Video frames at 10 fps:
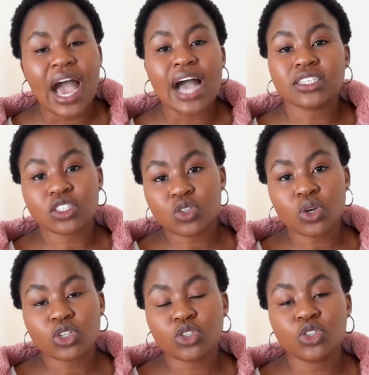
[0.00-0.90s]
I just
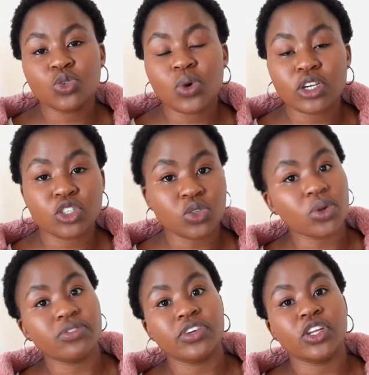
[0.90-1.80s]
thought to do a short
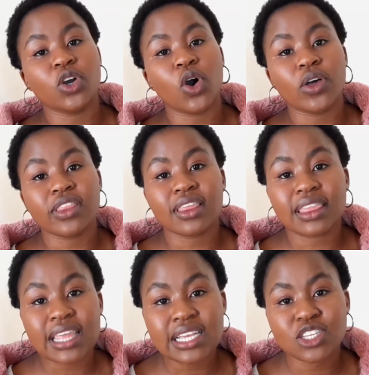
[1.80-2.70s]
video on the
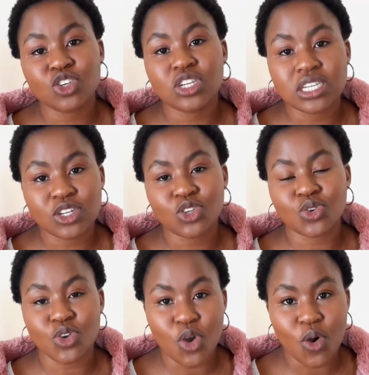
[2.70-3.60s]
things you need to
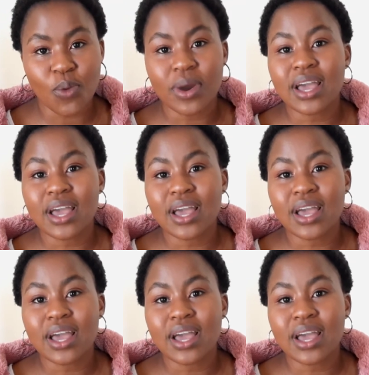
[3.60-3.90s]
know